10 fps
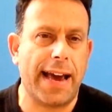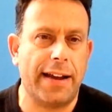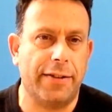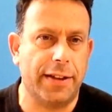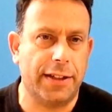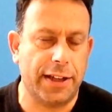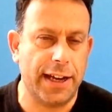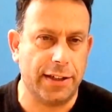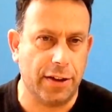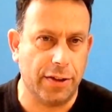end of this
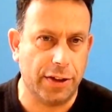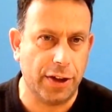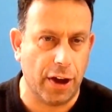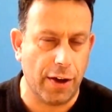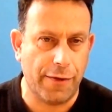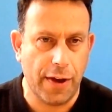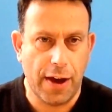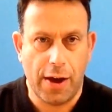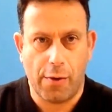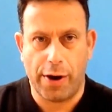season on the turf where